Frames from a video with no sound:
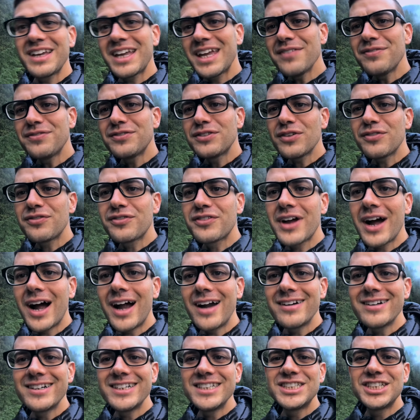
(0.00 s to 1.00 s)
The gift of
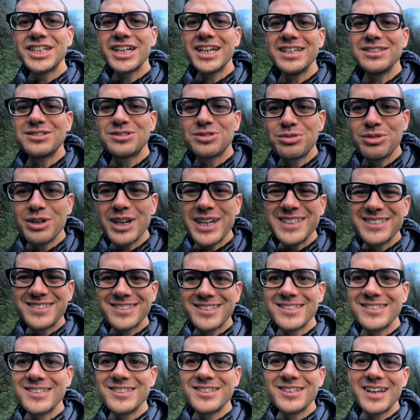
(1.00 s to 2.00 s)
courage is
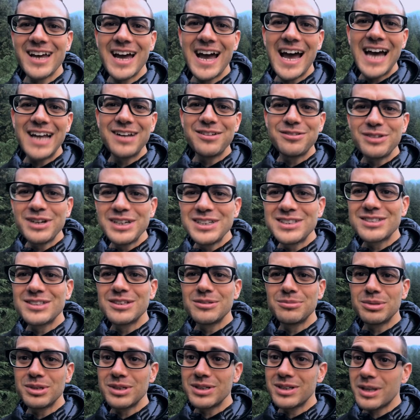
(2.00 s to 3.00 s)
reasoned and
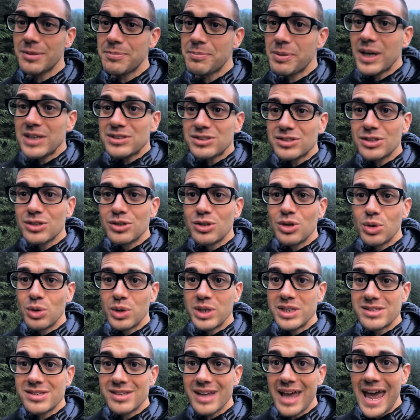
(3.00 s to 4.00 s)
reasonable. The person
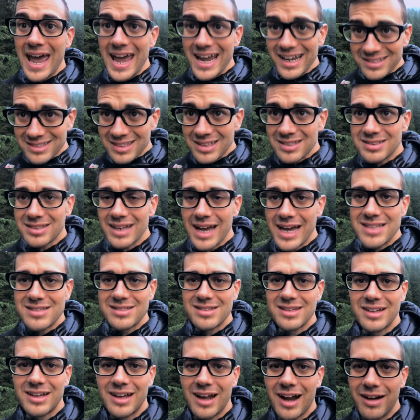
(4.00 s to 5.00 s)
who is
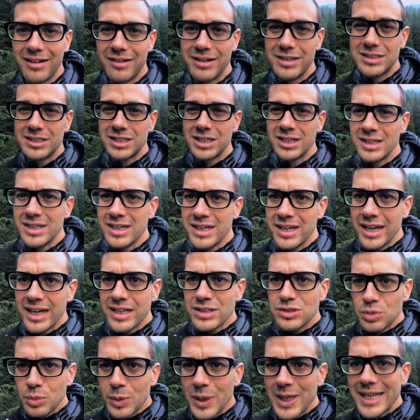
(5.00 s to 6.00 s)
exercising courage
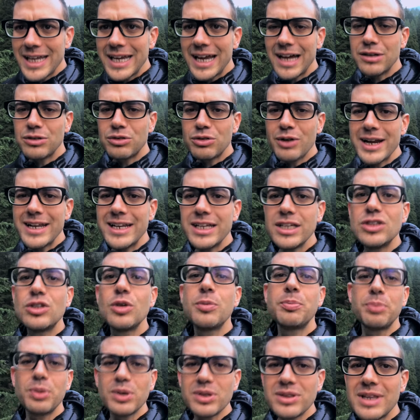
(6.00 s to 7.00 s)
is willing and ready
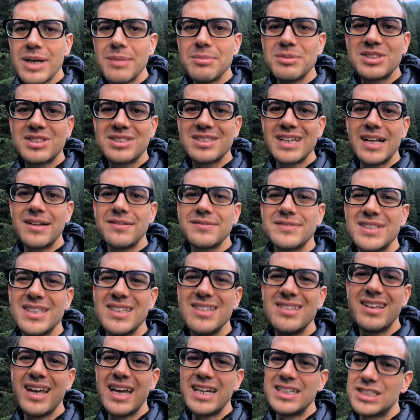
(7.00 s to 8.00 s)
to put themselves
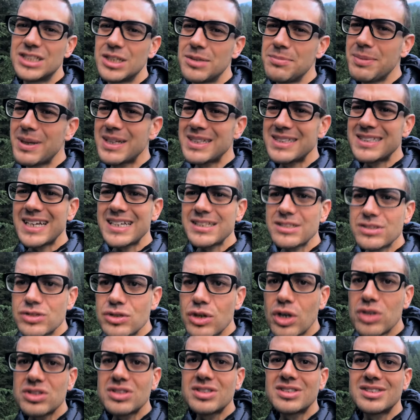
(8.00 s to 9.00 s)
in danger, but does
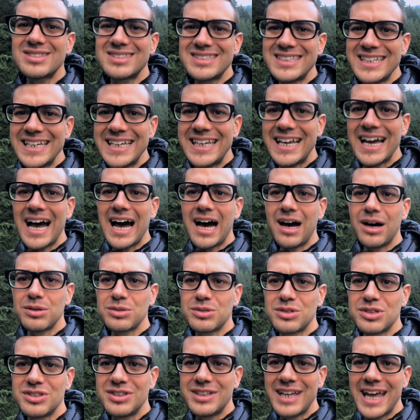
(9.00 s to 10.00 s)
not seek
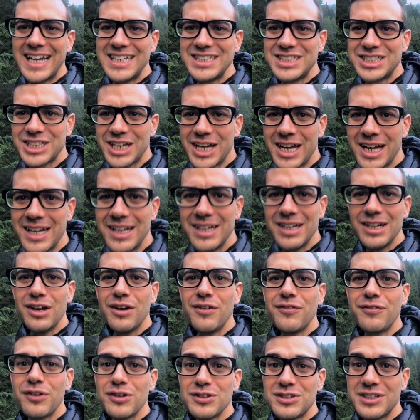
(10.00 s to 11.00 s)
out danger
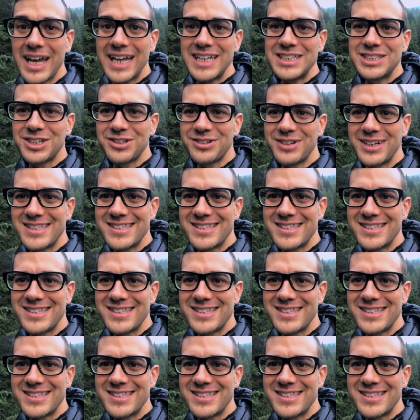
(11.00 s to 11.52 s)
for danger